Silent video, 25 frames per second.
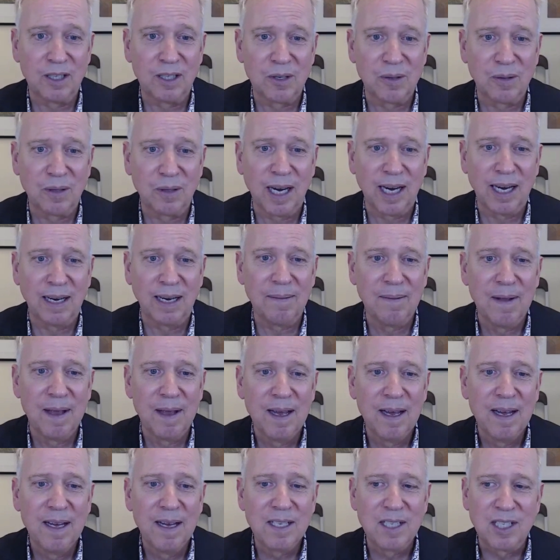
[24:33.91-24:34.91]
Okay,
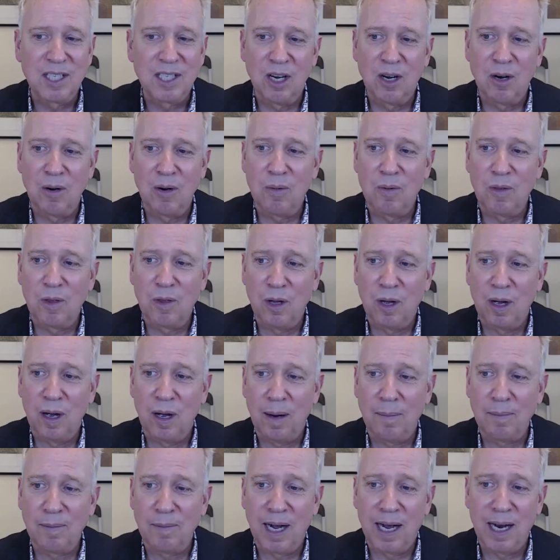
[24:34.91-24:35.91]
so I'm
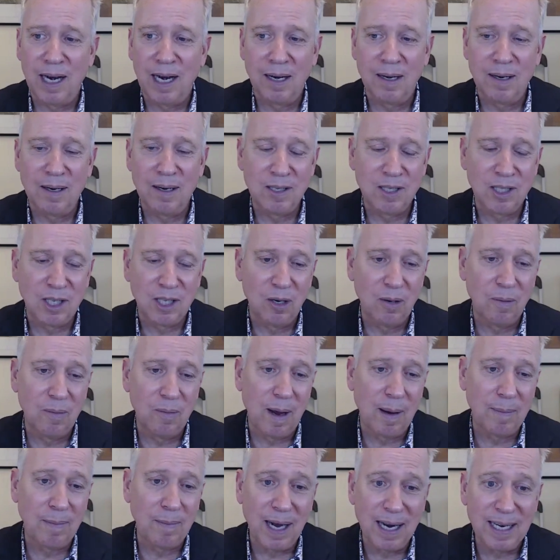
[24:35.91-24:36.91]
glad
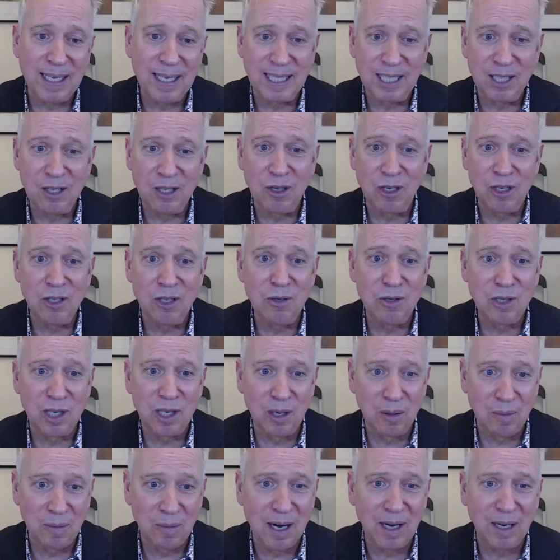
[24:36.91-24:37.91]
to see you can use the
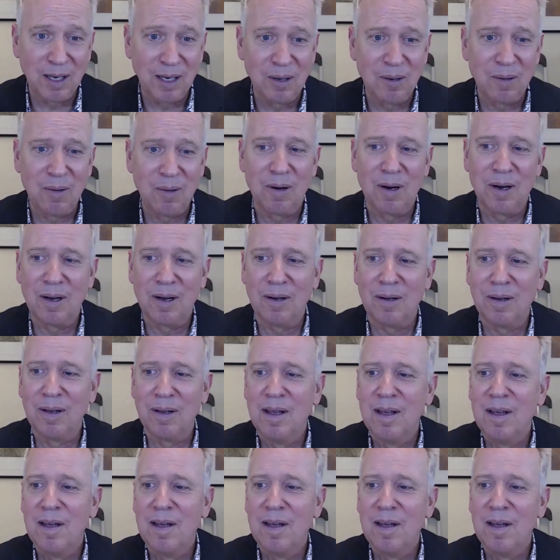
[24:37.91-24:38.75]
oregano oil,